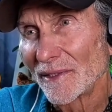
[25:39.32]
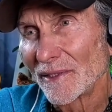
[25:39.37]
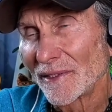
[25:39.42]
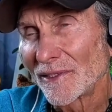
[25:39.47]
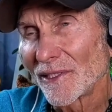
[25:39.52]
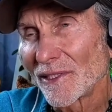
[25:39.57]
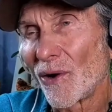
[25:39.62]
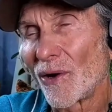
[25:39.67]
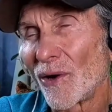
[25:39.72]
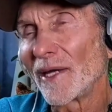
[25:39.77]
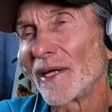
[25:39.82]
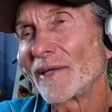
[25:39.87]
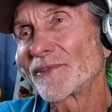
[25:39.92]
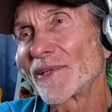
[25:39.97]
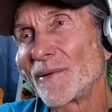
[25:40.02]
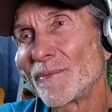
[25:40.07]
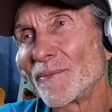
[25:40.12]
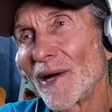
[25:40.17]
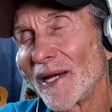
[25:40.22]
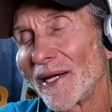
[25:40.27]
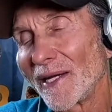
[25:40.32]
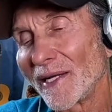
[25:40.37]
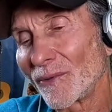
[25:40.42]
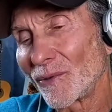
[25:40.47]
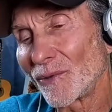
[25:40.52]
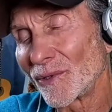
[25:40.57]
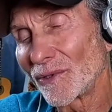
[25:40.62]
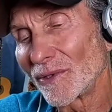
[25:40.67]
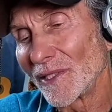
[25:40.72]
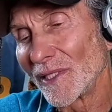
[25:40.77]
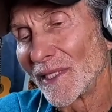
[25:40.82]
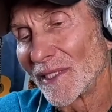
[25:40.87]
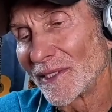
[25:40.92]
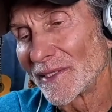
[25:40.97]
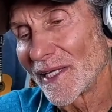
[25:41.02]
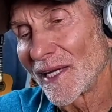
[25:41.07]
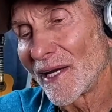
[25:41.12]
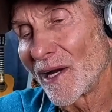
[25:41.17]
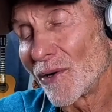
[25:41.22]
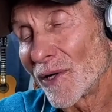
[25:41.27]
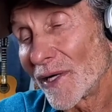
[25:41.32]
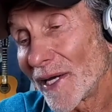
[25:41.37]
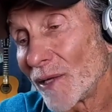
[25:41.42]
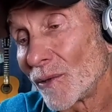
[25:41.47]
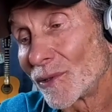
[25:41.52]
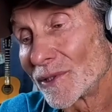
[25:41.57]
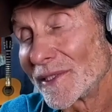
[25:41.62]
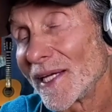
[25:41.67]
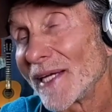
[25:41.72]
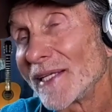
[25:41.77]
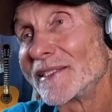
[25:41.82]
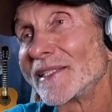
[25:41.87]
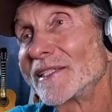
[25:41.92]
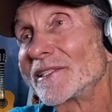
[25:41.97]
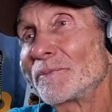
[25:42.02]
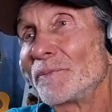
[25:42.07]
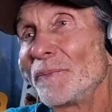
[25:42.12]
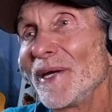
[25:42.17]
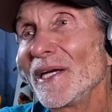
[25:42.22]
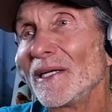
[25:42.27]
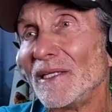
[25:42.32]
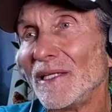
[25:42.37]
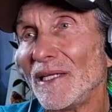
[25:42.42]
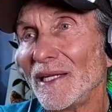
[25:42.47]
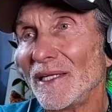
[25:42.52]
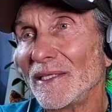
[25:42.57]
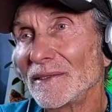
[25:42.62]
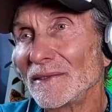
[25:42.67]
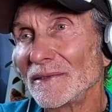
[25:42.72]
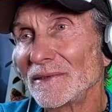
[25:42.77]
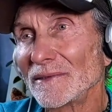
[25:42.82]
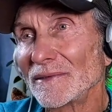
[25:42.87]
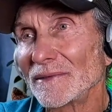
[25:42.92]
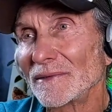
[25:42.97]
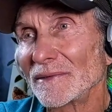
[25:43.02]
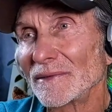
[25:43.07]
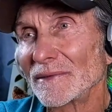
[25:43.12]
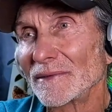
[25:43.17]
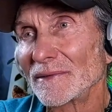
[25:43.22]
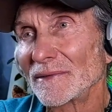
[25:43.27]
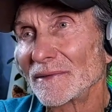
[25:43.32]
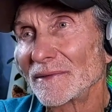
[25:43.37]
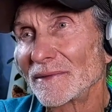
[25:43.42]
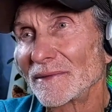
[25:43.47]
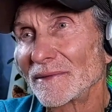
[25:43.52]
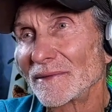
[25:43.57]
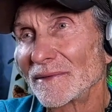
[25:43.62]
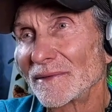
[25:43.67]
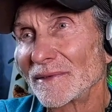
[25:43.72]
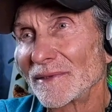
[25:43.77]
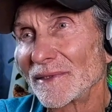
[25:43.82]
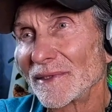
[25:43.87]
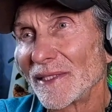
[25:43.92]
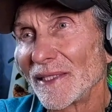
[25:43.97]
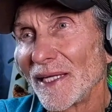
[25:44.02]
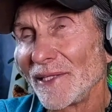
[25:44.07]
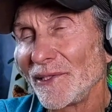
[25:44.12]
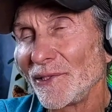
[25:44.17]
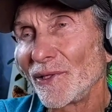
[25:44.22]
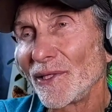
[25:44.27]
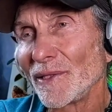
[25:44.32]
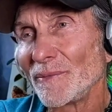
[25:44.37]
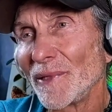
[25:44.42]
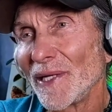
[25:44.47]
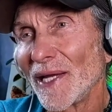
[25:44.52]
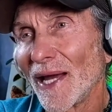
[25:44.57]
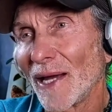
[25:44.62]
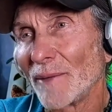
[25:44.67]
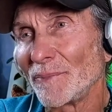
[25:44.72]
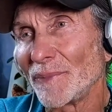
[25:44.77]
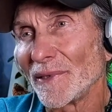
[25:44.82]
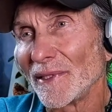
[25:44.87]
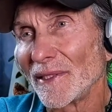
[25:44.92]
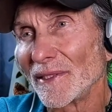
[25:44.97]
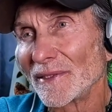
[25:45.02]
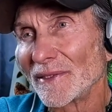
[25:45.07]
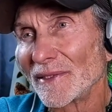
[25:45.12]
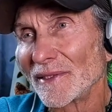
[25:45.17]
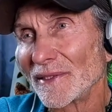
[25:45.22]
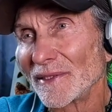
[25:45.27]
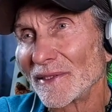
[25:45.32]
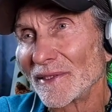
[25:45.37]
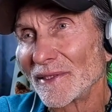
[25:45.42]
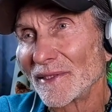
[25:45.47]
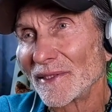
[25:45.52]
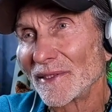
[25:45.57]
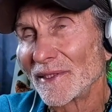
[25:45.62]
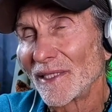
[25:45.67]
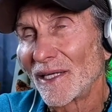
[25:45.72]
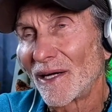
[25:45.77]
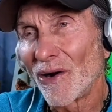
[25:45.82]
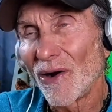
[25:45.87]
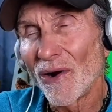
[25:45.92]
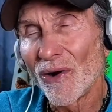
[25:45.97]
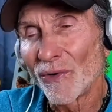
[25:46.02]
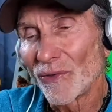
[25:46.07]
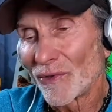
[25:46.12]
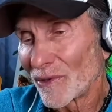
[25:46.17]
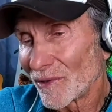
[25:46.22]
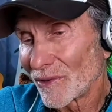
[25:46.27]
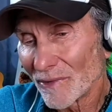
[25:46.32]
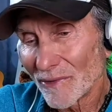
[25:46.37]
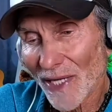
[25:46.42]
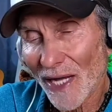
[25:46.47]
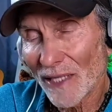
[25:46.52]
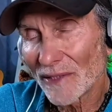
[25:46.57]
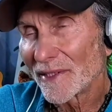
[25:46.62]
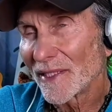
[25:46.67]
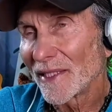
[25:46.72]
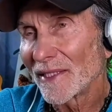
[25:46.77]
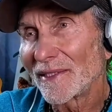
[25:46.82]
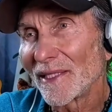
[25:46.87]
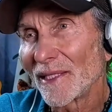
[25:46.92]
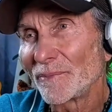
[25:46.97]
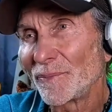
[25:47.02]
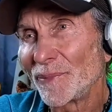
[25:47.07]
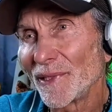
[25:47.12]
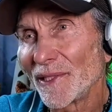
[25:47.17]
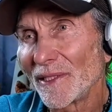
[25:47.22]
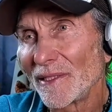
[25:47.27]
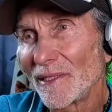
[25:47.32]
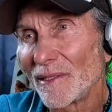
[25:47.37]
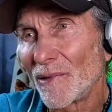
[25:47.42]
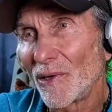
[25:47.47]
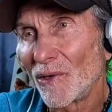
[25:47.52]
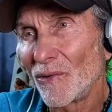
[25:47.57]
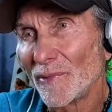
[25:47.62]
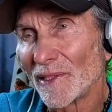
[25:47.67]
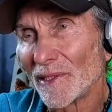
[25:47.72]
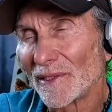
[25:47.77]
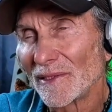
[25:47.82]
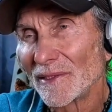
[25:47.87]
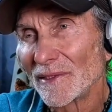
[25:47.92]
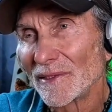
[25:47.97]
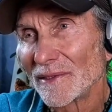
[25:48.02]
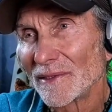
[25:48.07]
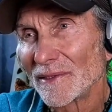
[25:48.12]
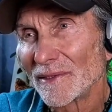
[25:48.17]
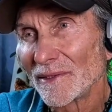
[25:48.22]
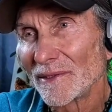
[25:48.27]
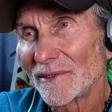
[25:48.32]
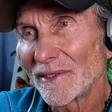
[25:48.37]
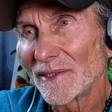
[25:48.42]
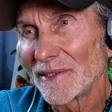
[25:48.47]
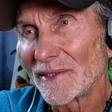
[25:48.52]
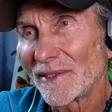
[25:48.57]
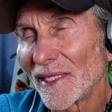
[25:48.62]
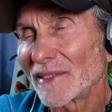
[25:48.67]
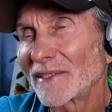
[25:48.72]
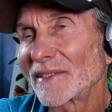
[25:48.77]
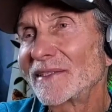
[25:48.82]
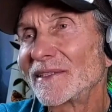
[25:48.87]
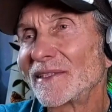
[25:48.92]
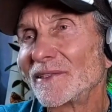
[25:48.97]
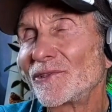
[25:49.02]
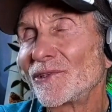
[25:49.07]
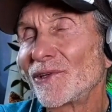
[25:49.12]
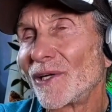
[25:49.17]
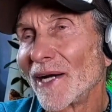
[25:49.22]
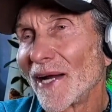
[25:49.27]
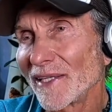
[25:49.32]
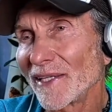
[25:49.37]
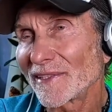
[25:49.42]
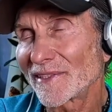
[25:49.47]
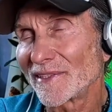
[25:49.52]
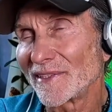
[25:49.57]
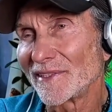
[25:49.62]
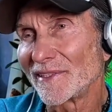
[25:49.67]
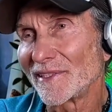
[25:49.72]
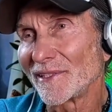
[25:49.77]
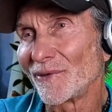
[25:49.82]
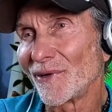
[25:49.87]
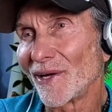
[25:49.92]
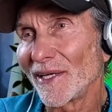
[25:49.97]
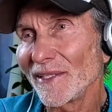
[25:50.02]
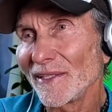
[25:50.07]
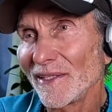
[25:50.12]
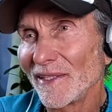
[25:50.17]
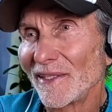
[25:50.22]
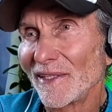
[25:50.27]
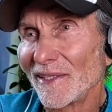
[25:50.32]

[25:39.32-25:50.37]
So if somebody will say, okay, we'll take this pill and you can be happy. Oh, I'll take that pill in a moment. You see, that's the drug ecstasy, right?